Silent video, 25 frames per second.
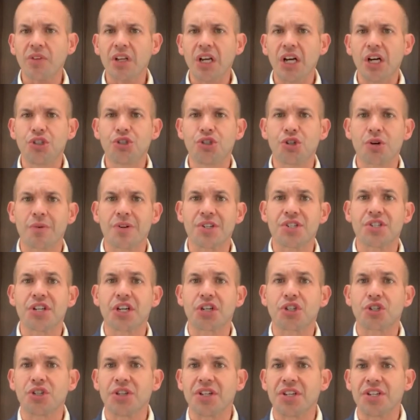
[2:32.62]
a
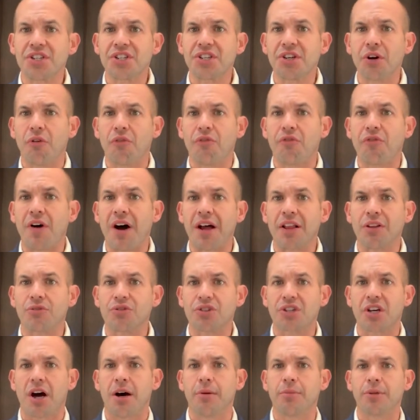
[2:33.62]
jurisdiction that still follows
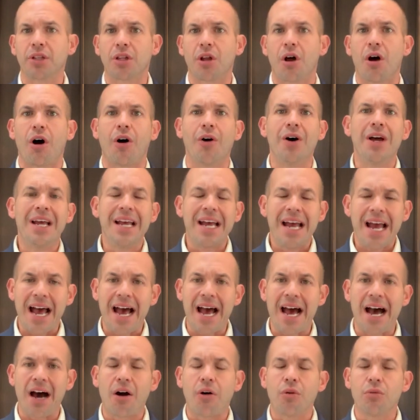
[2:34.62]
common law,
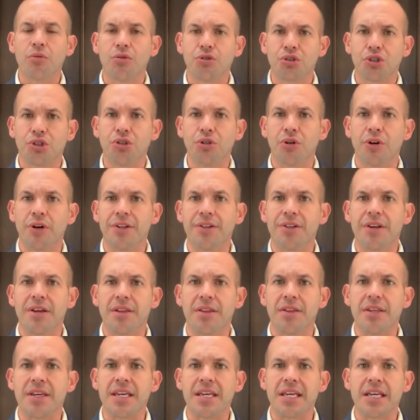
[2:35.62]
how should
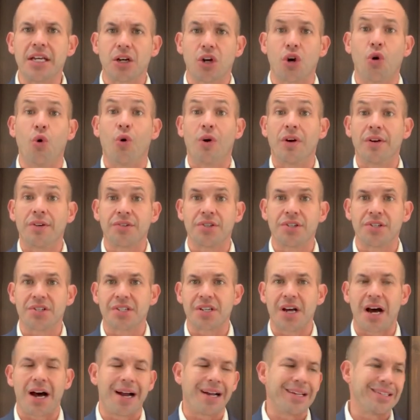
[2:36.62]
the court
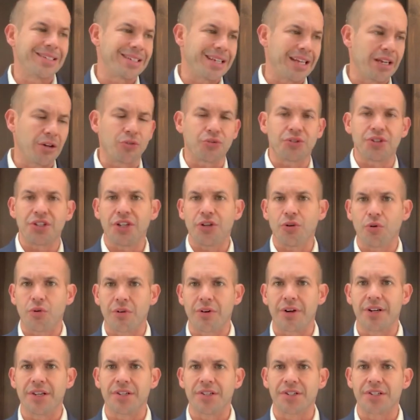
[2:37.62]
decide, guilty
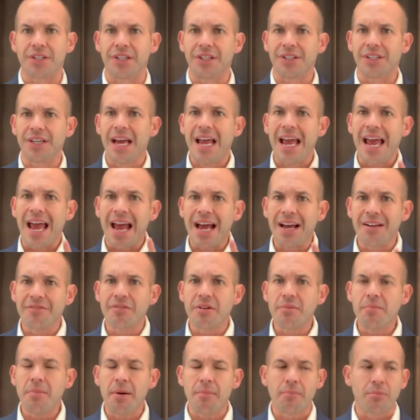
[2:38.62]
or innocent? And
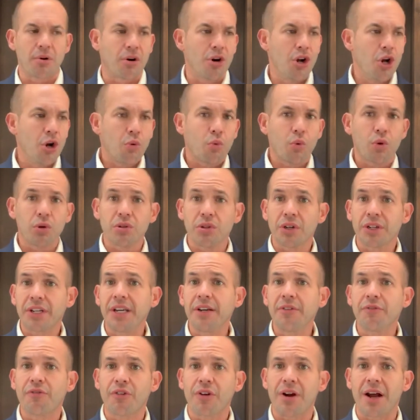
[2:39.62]
remember, we're
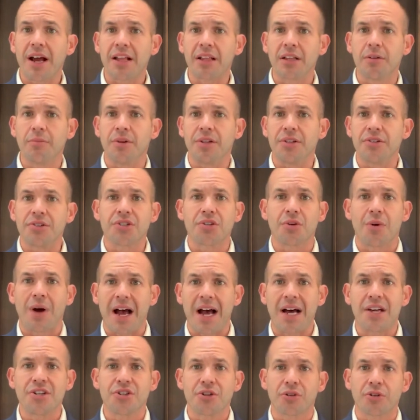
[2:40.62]
looking for elements. So
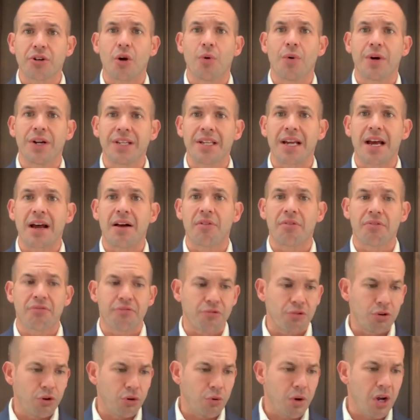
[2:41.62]
as you're going down
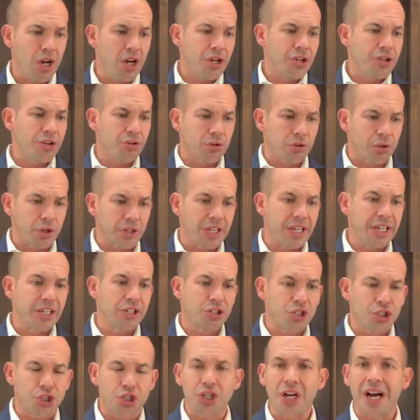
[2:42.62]
through, you're looking
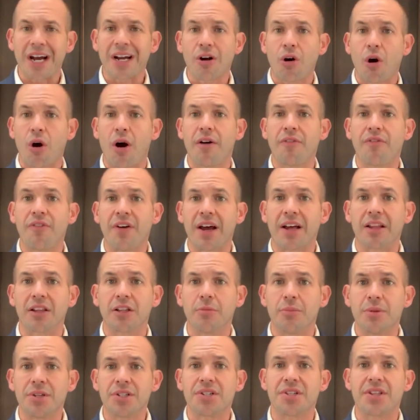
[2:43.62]
to check off
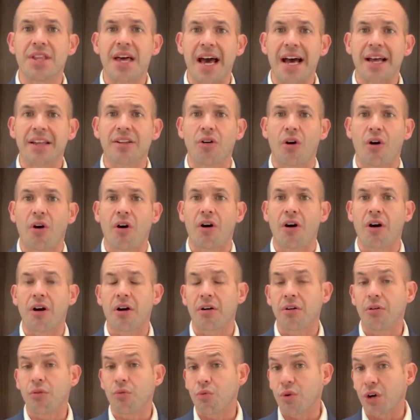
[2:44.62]
elements that
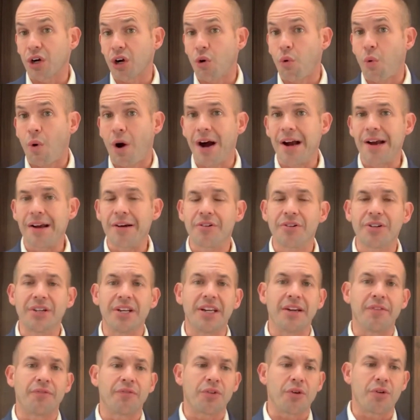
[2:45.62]
are required.
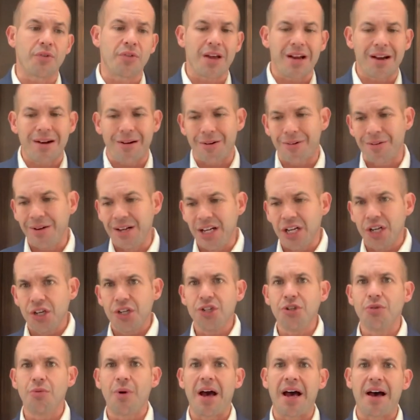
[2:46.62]
If they're there,
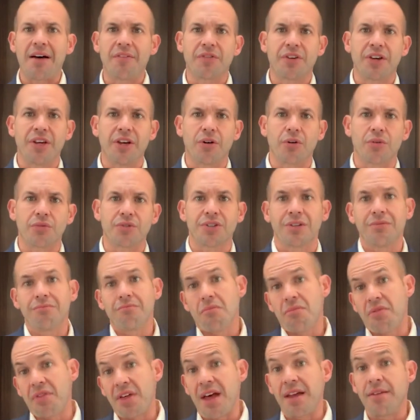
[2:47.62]
you have guilt.
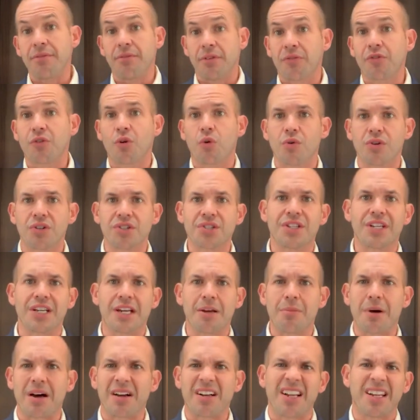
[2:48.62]
Then, of course, think
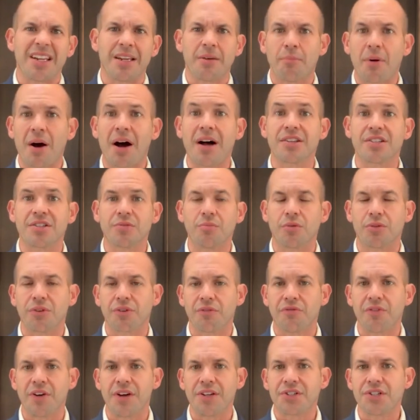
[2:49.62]
about any possible
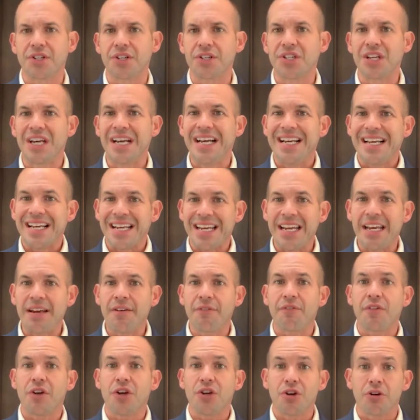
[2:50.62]
defenses.
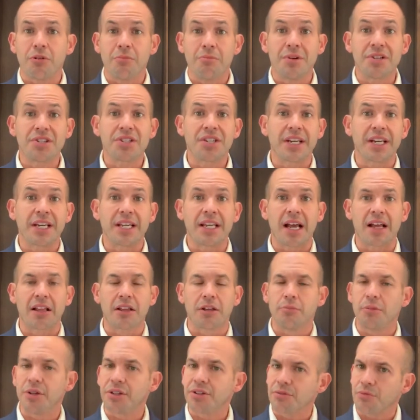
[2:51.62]
If you're missing an
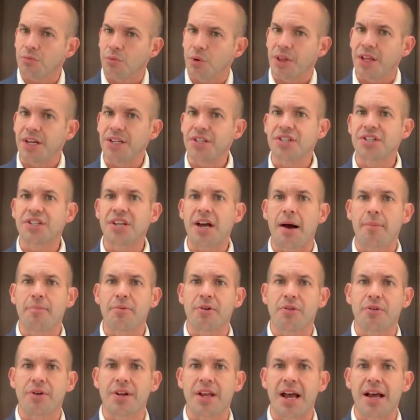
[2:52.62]
element, well, then stop
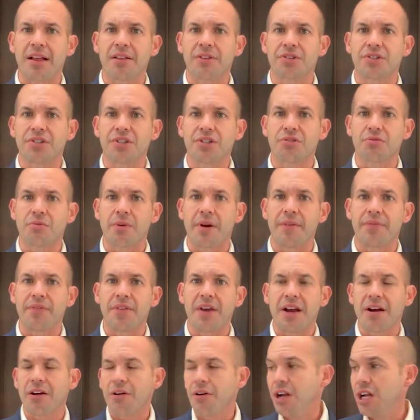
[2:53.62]
your analysis right
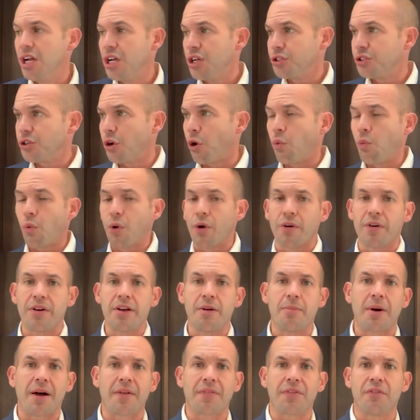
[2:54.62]
there. Don't worry
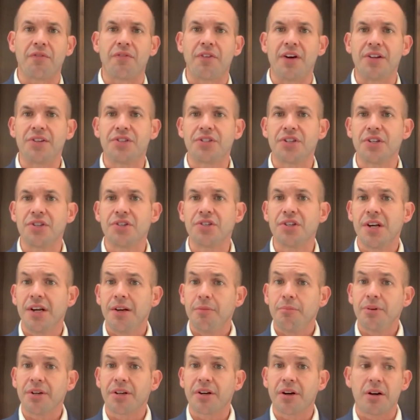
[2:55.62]
about defenses,
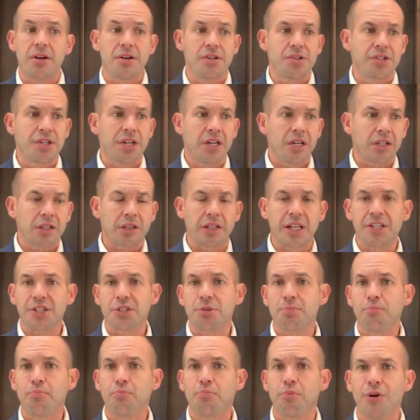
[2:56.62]
because
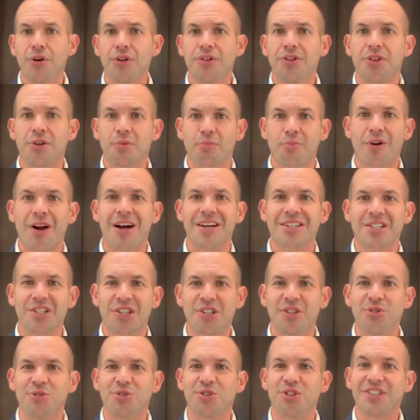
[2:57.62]
let's put the
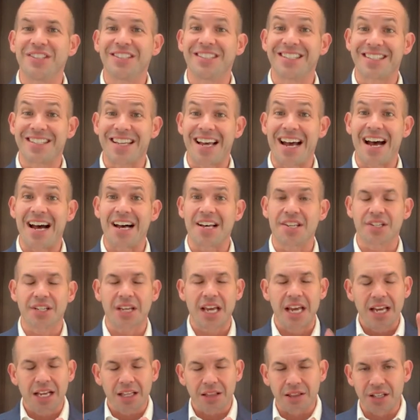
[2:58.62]
prosecution to task.
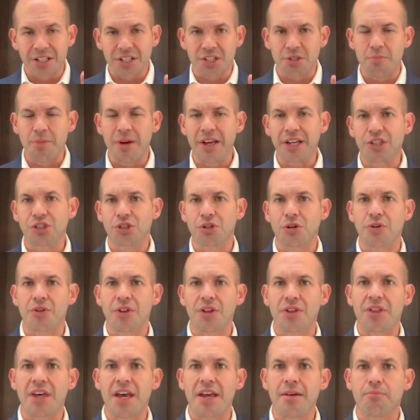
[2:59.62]
Let's make sure
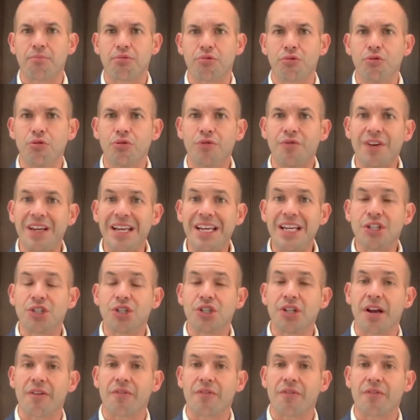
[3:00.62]
that they prove each and